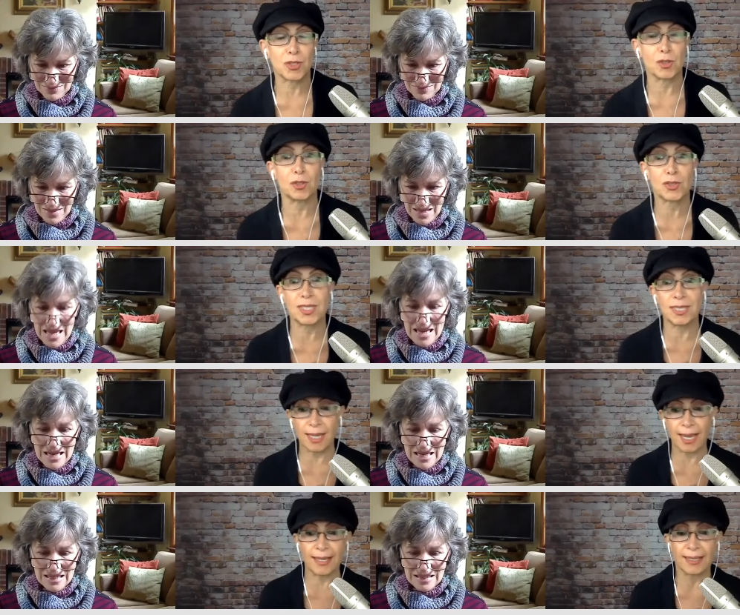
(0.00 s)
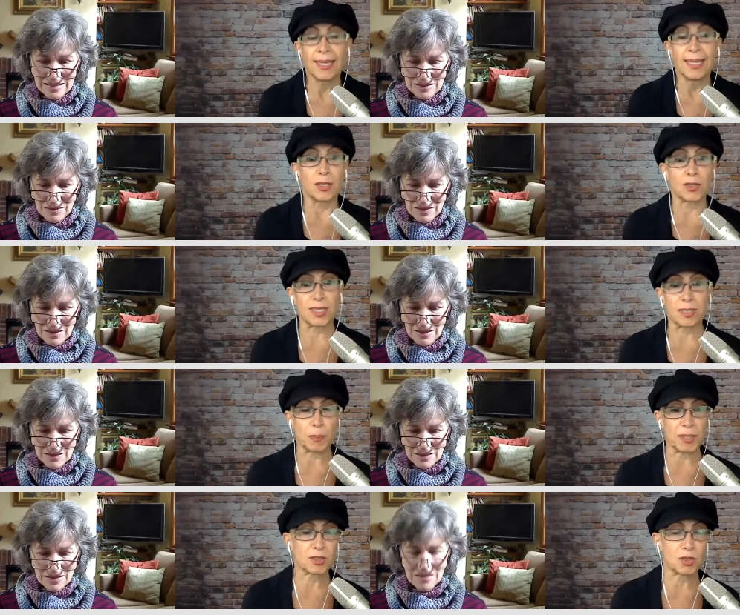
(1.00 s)
Speaker 1: So you'll see that. You'll see the
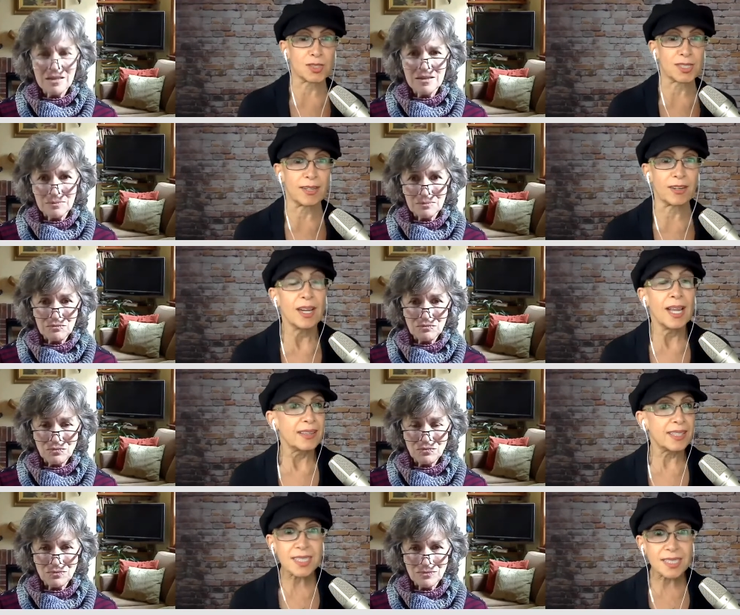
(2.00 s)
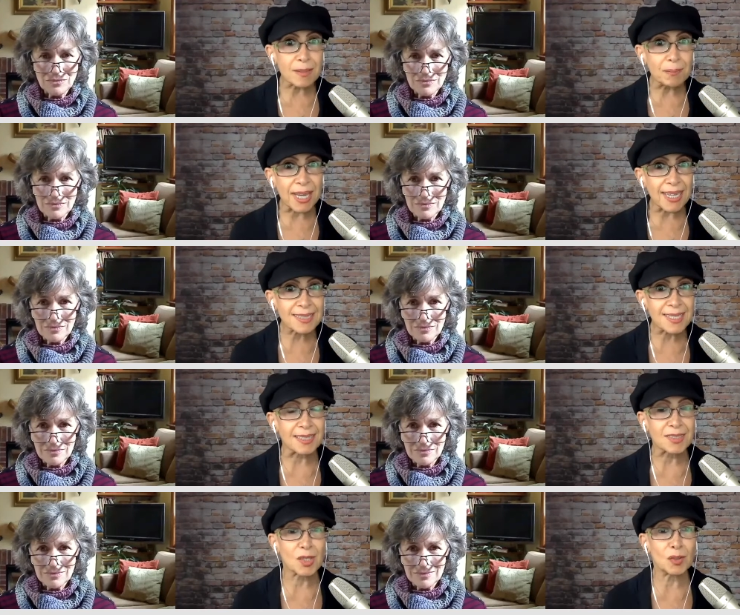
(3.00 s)
pictures there. This is
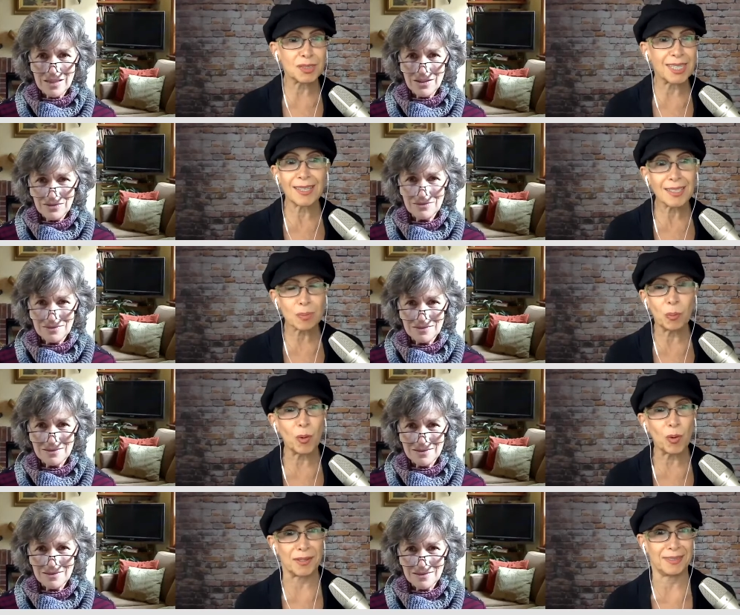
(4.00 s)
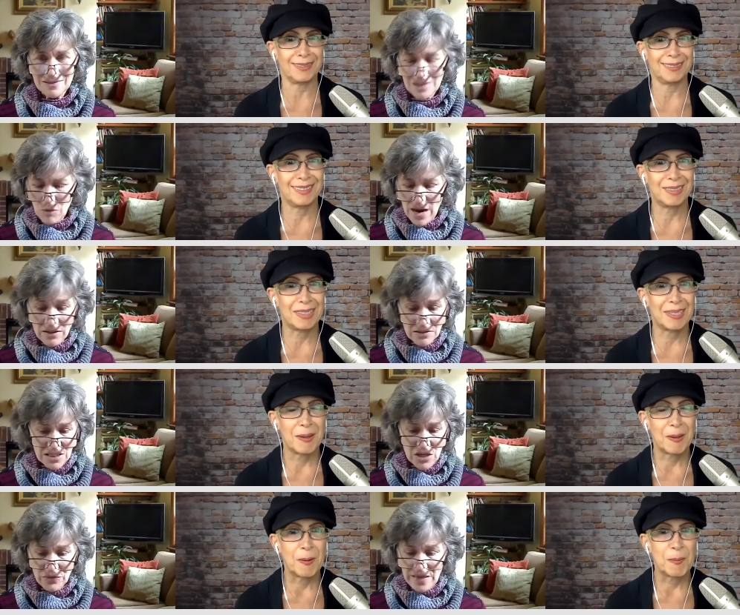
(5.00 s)
amazing. So tell us more.
Speaker 2: Well,
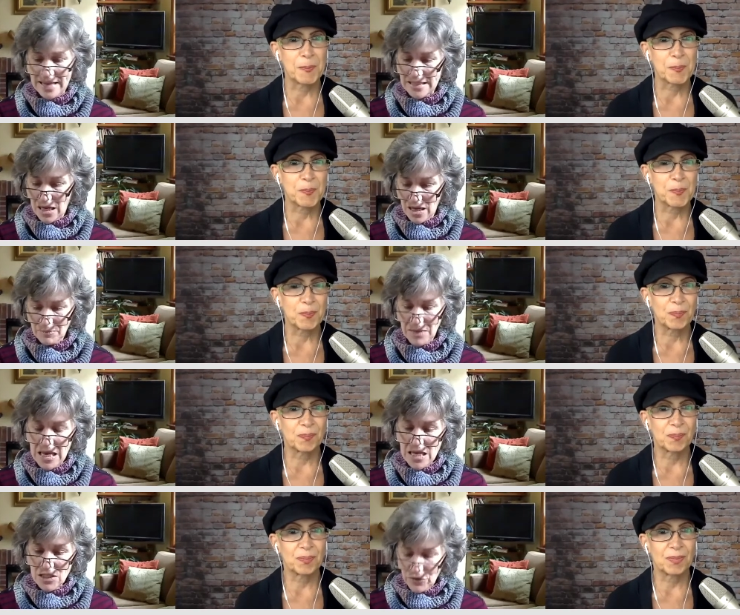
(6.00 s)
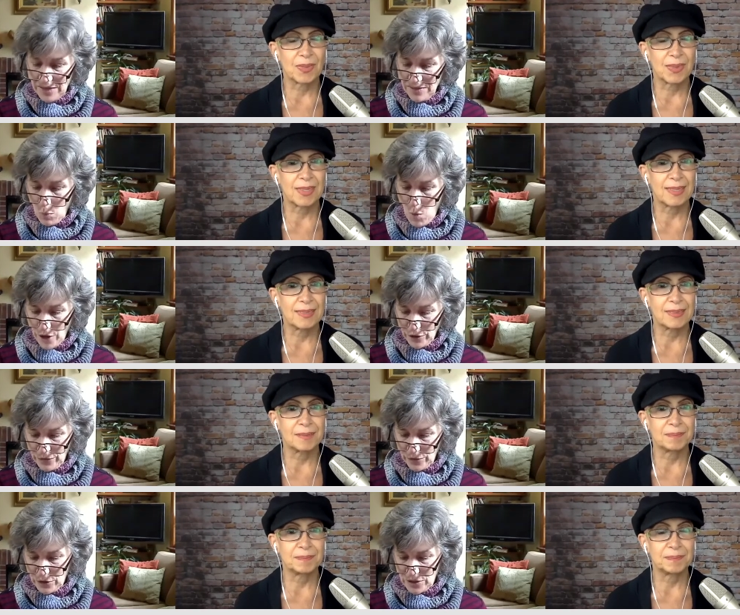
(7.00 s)
so then, um, so then the
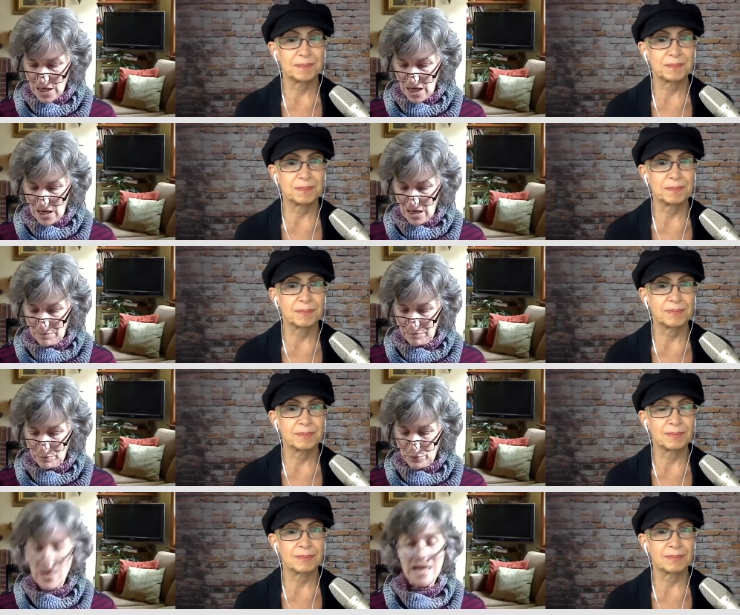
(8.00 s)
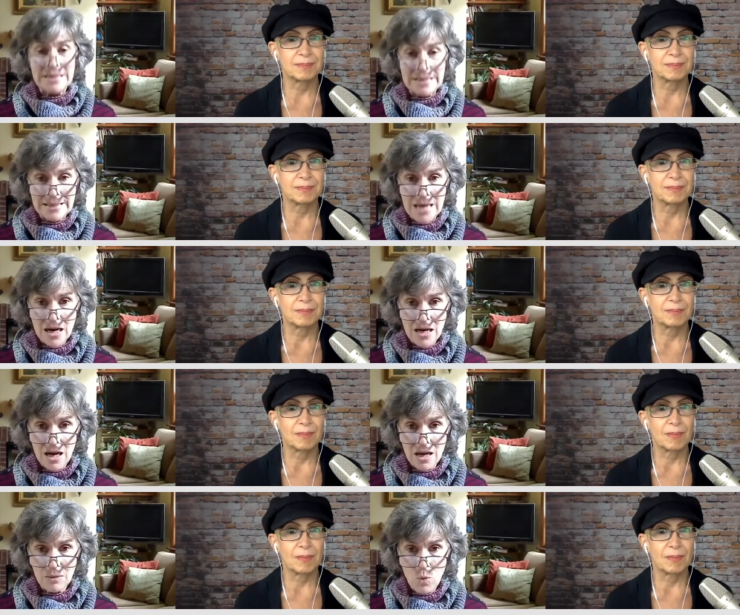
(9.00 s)
Waterford um, Press.com,
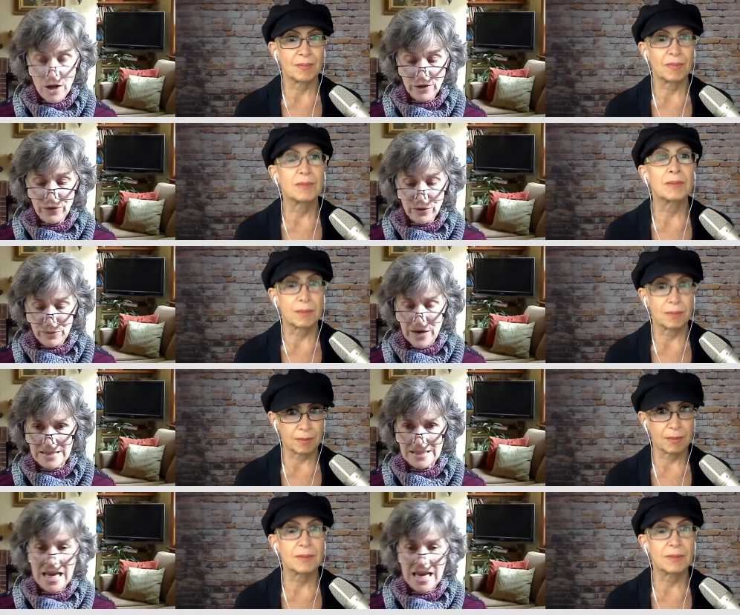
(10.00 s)
Waterford Press